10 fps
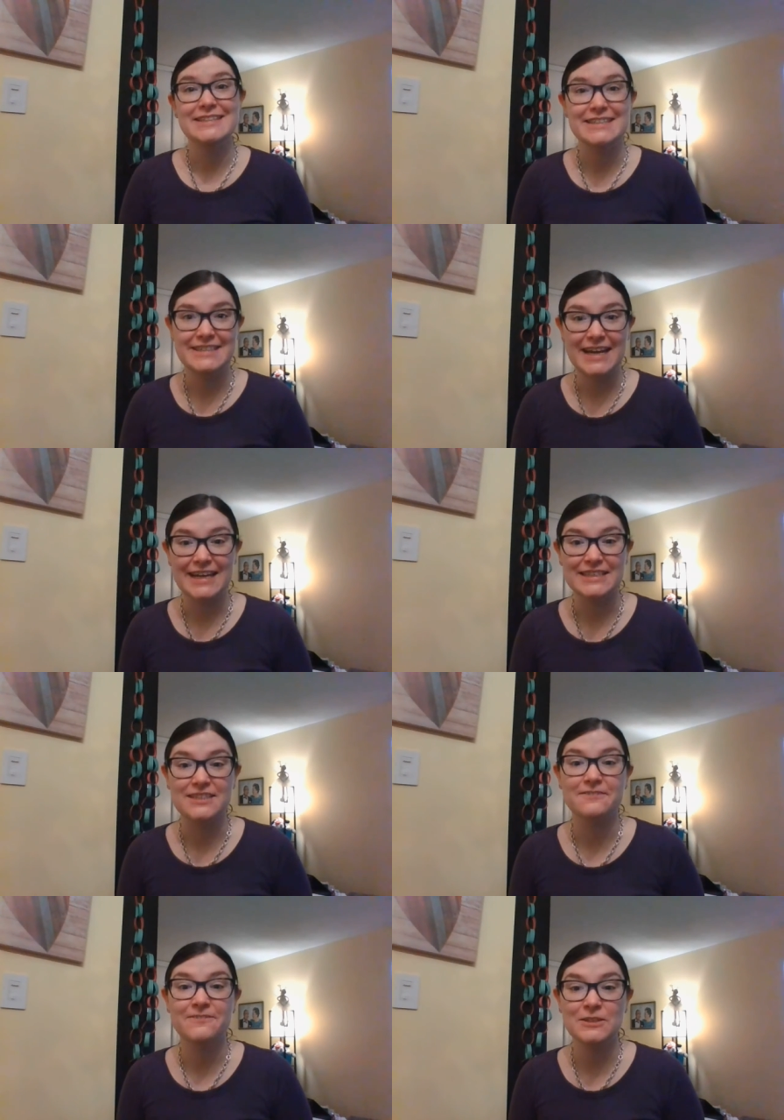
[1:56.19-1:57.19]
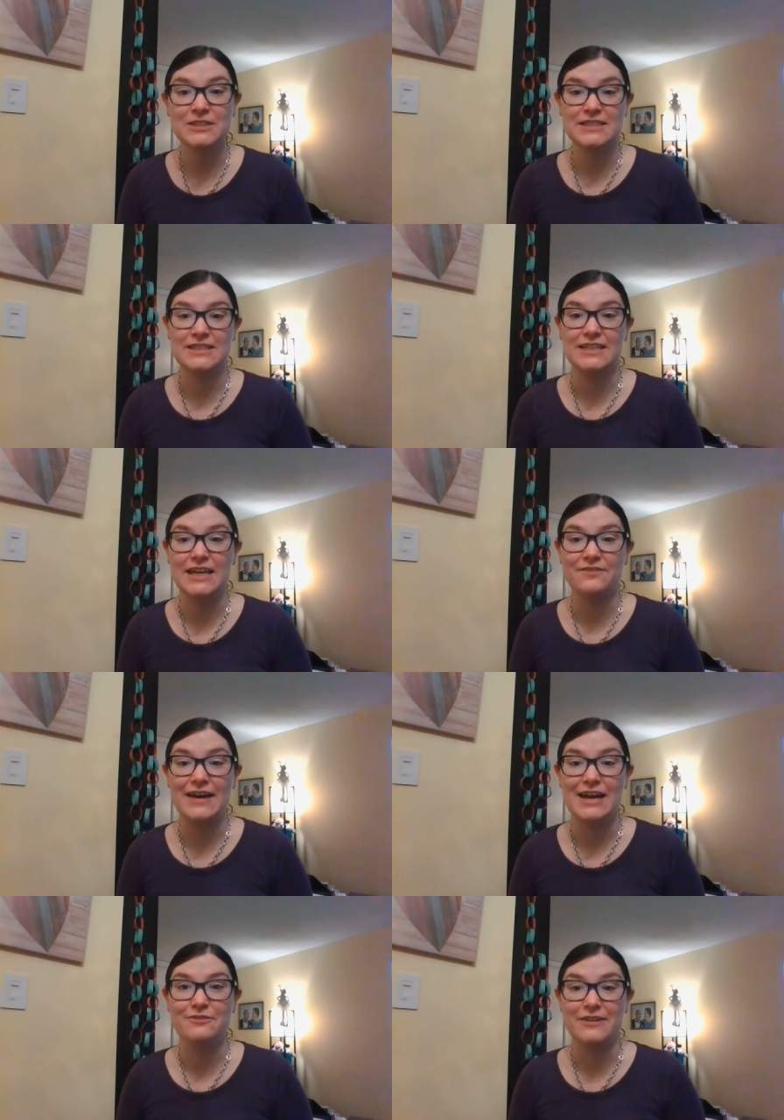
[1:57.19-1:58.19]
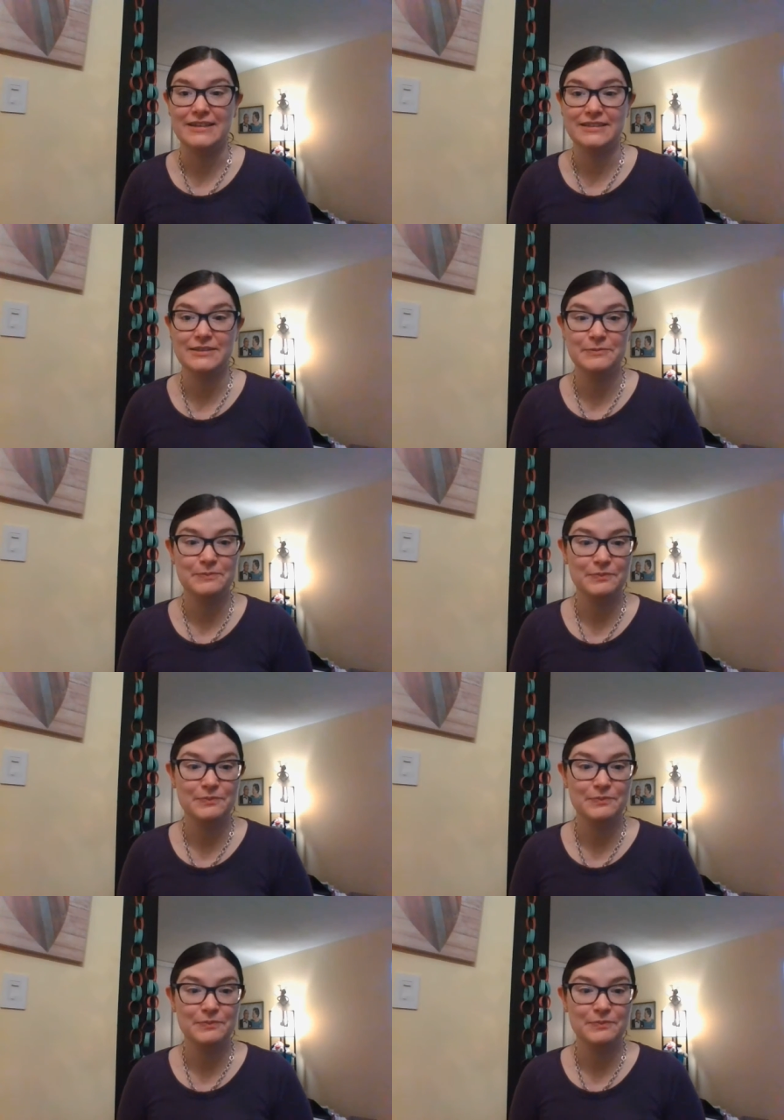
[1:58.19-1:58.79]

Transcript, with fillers: Today is the first Sunday of Advent.